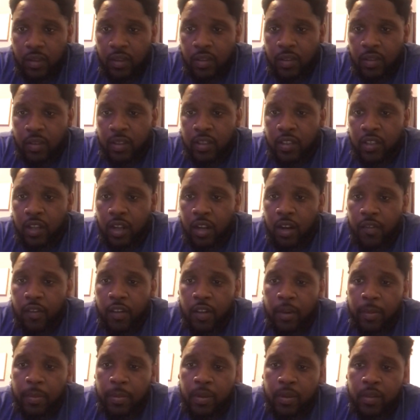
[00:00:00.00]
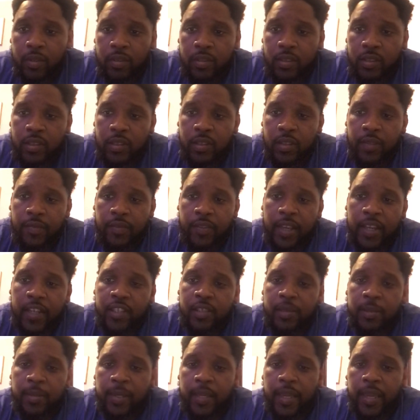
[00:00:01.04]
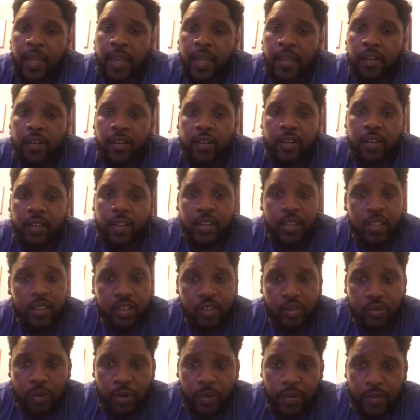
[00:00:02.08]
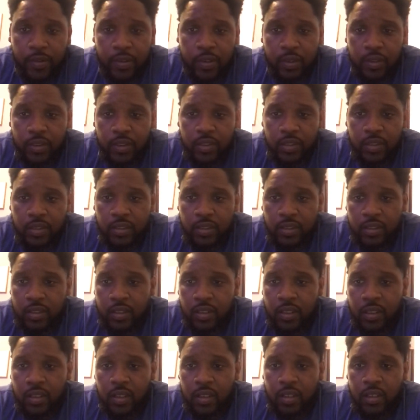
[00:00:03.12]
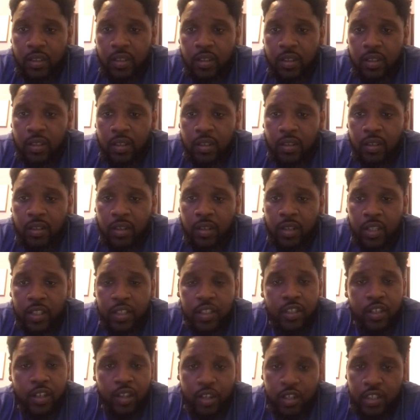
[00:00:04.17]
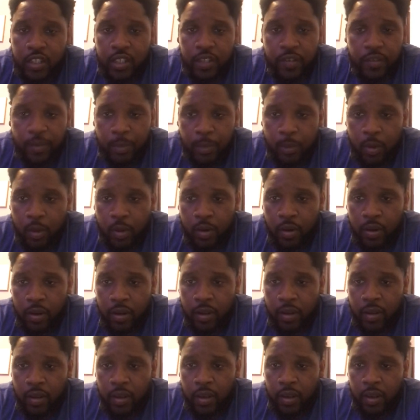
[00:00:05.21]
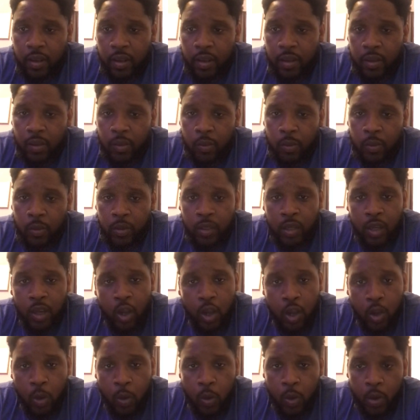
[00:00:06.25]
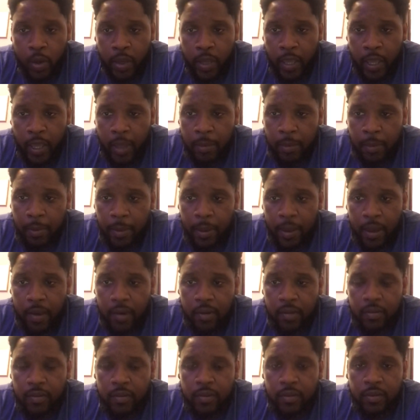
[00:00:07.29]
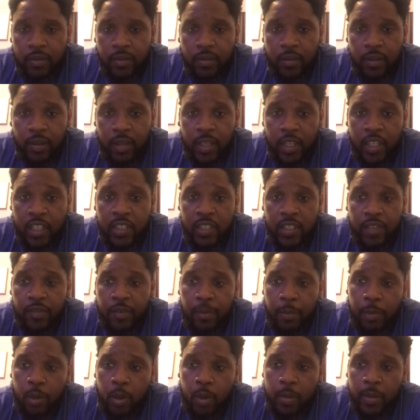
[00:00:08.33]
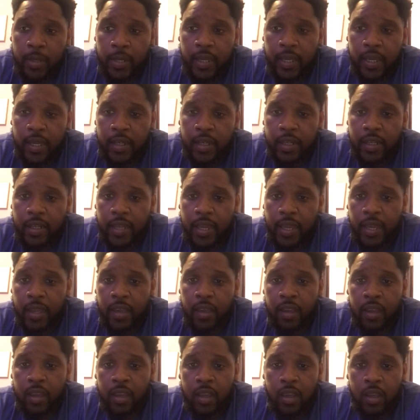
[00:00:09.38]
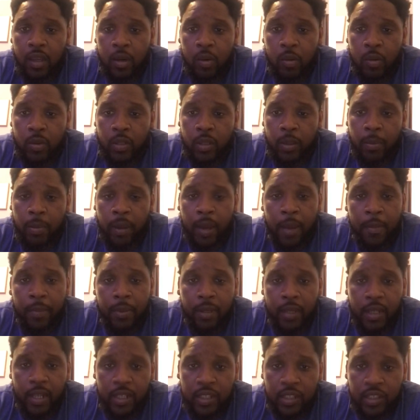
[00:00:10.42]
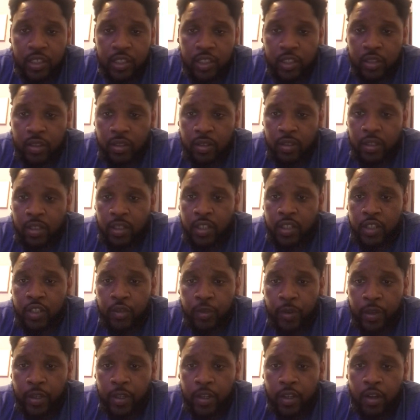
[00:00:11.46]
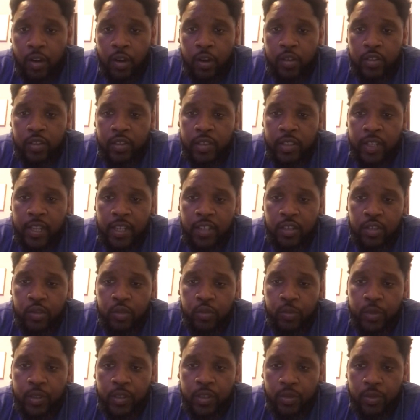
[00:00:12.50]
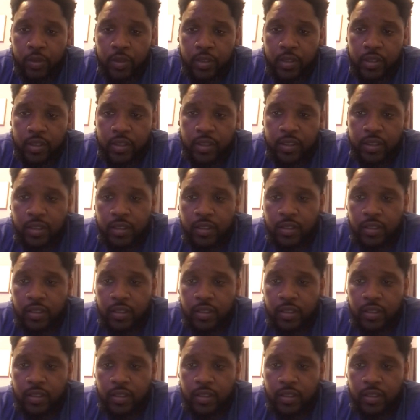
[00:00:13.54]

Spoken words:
The start of our abuse of nature began during the Industrial Revolution, and it surged even more when the Cold War came about, and it's even booming again today with our population draining Earth's natural resources.